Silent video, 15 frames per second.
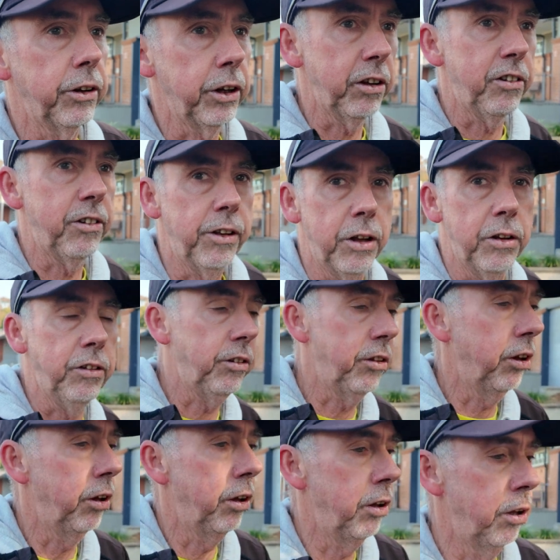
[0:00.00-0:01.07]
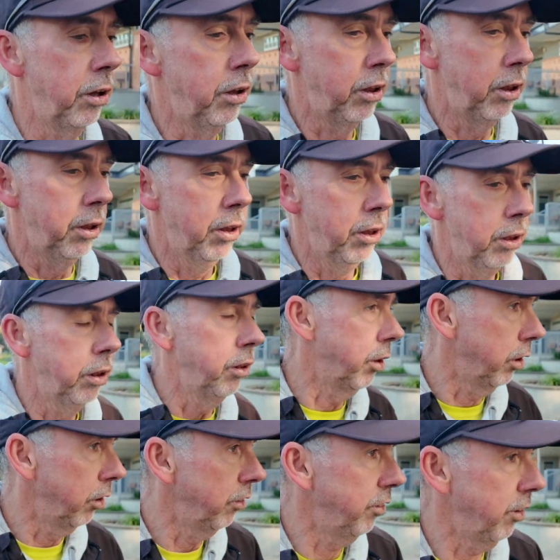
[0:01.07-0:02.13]
I guess, those
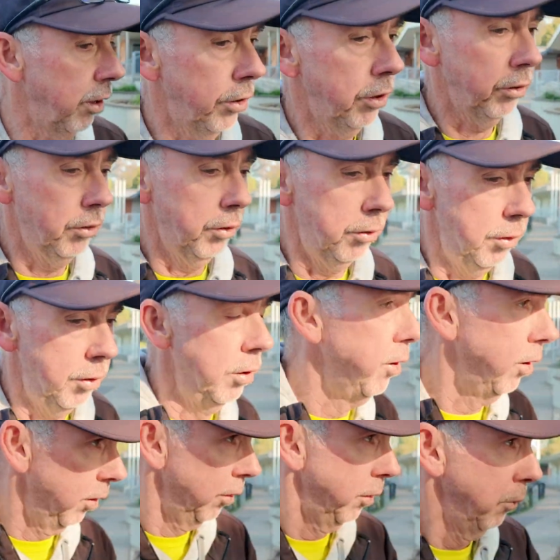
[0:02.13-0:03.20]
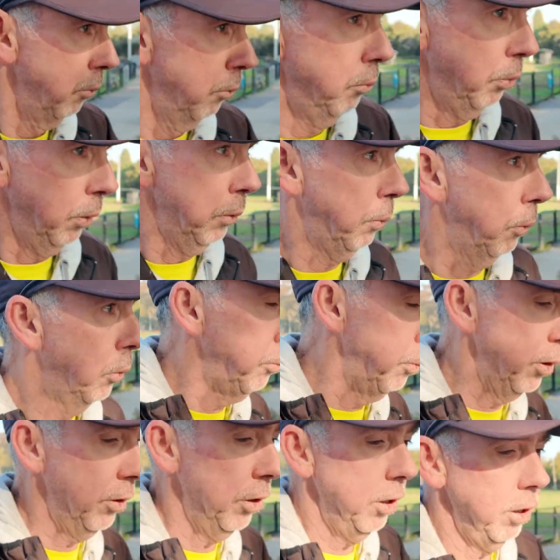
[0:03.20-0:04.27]
other people,
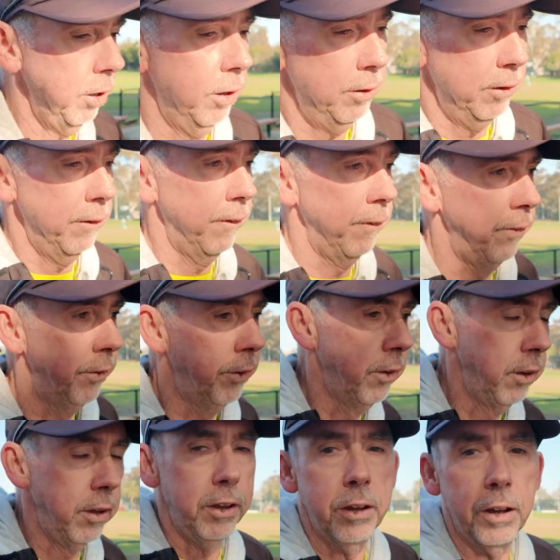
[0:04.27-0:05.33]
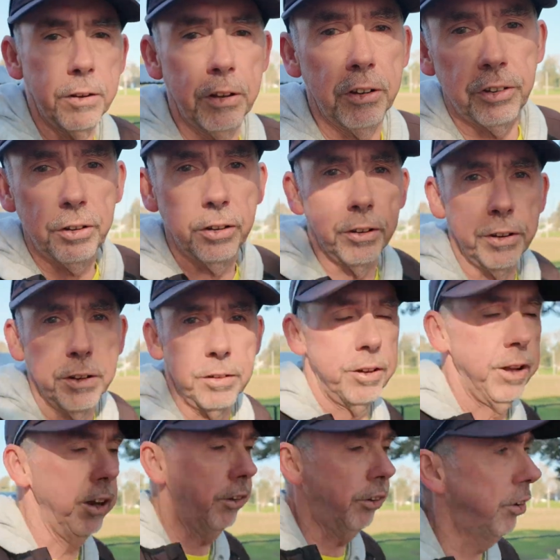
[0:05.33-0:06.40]
but they're still in
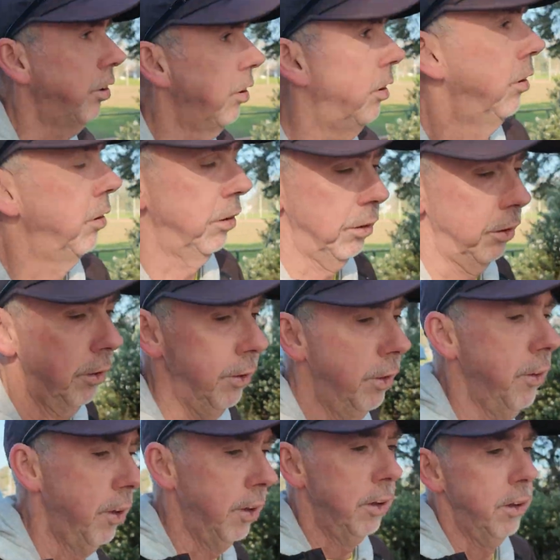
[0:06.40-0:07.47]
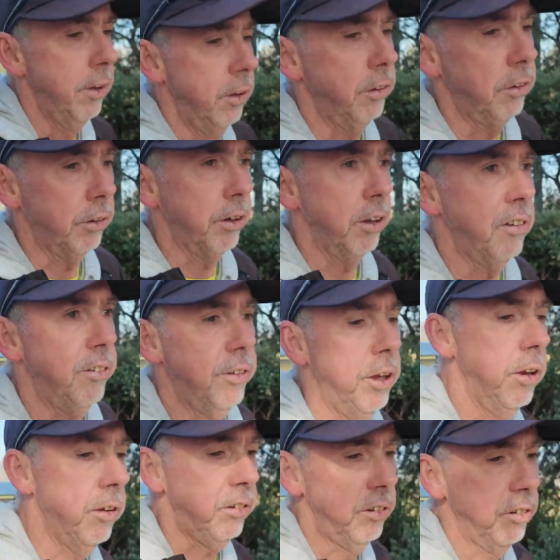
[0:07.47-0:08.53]
tennis. So I guess
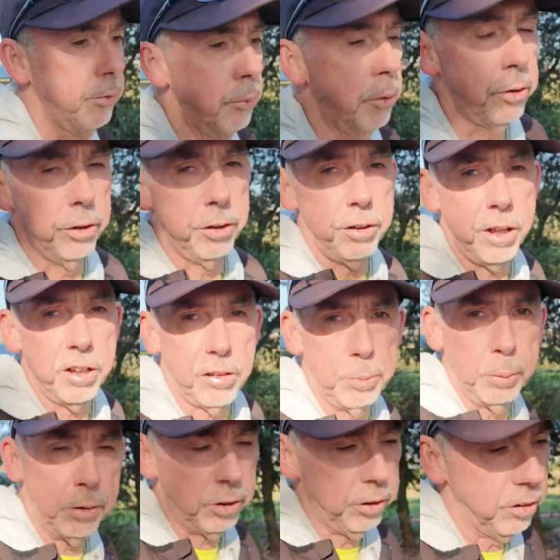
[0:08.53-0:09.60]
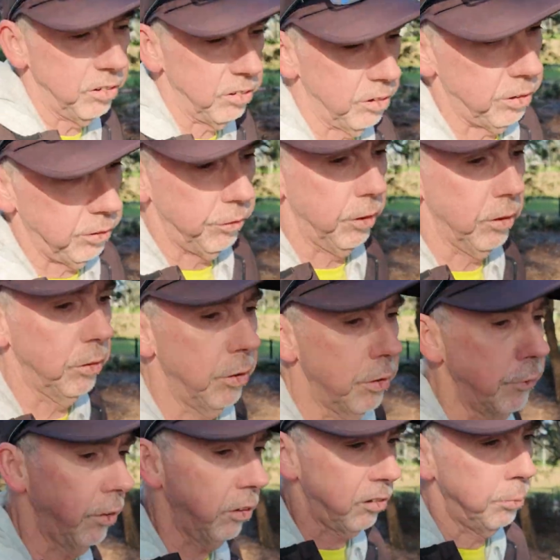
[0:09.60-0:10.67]
tennis is my expertise. I've had a
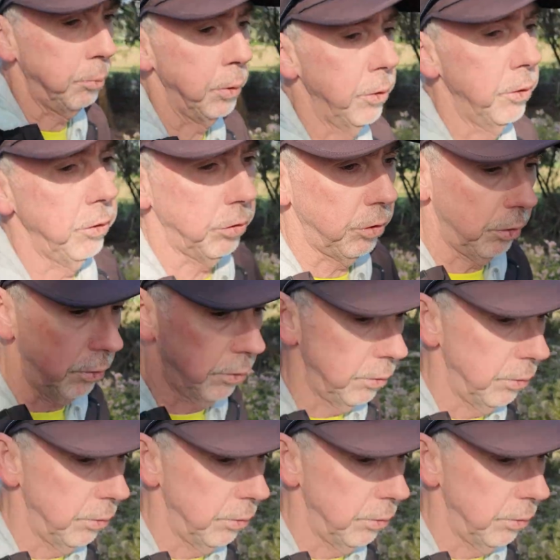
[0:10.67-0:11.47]
lot of experience